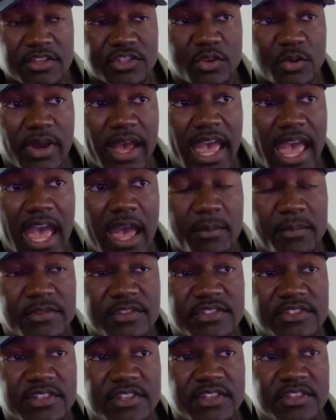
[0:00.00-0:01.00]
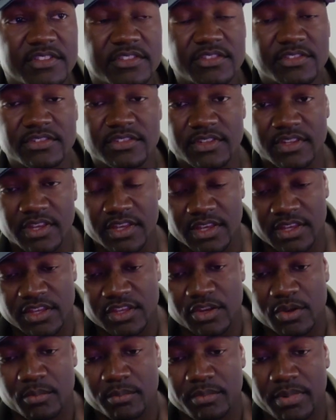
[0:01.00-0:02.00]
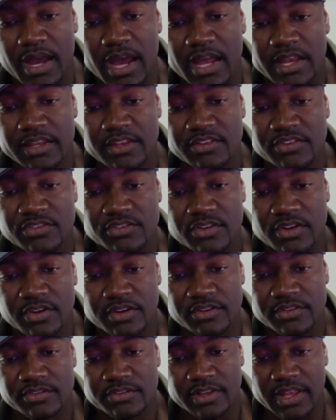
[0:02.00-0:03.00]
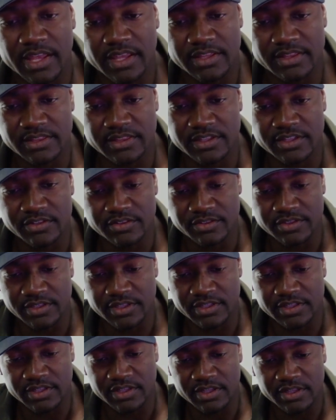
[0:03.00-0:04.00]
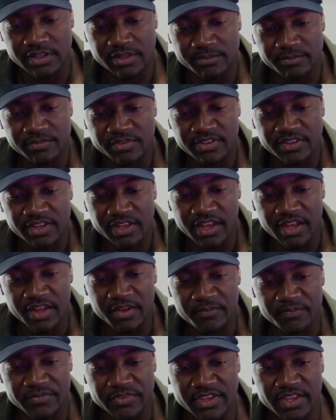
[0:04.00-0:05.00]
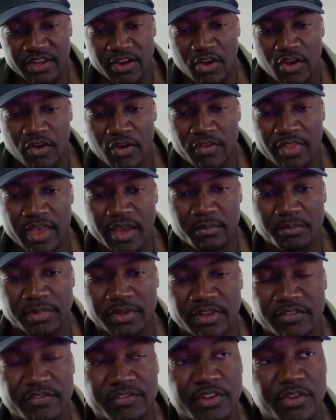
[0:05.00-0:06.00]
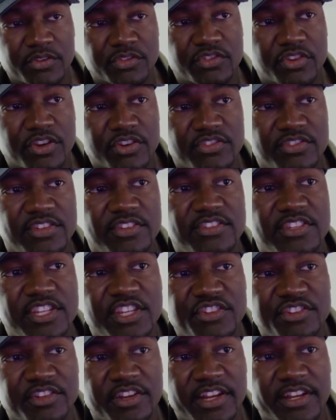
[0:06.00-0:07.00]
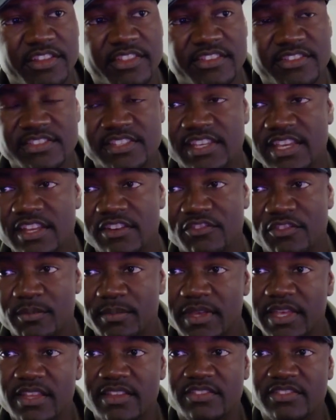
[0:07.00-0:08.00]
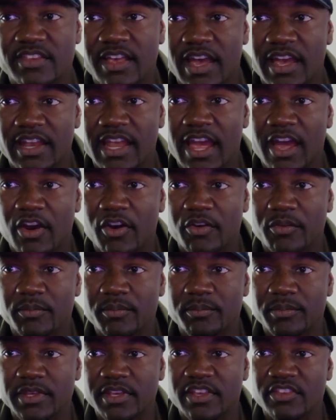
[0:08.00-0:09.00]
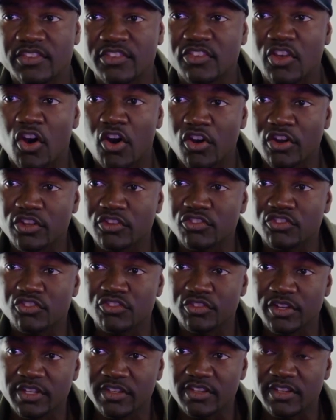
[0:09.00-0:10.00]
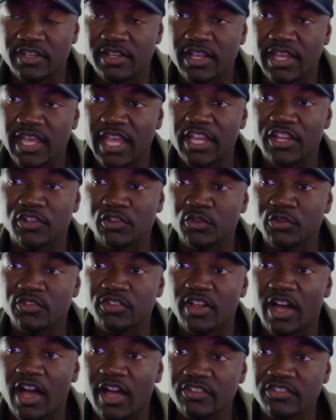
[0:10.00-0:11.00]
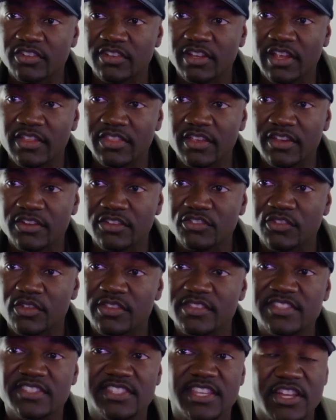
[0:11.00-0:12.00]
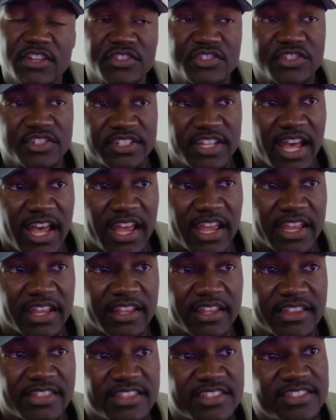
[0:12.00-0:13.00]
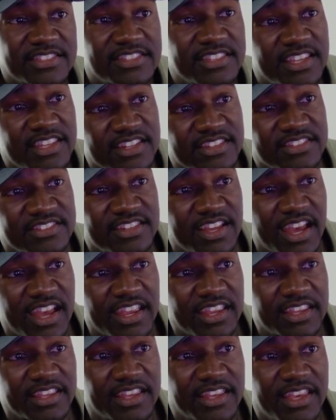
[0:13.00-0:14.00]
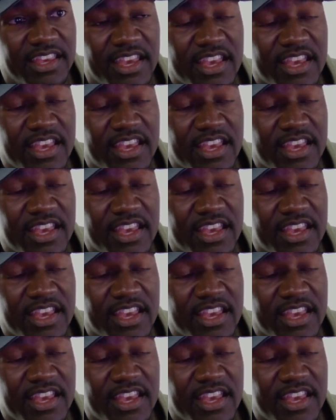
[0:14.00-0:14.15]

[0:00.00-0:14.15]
So what happens is your body starts, like, literally clempsing up, and all that blood flow starts deteriorating the skin from the inside out, because it's all constricted and you're losing oxygen down there. So the cells are dying. The skin is dying.